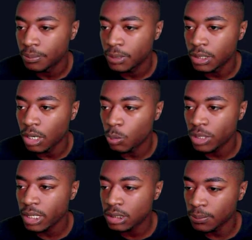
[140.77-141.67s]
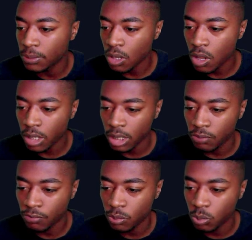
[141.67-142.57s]
You know, we get some log in
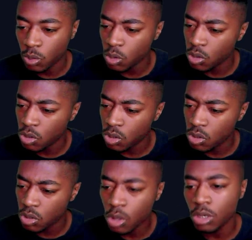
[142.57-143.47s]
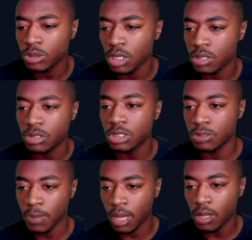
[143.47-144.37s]
reward. Or no, sorry, this is
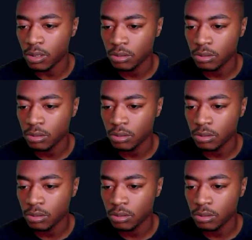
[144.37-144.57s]
mail.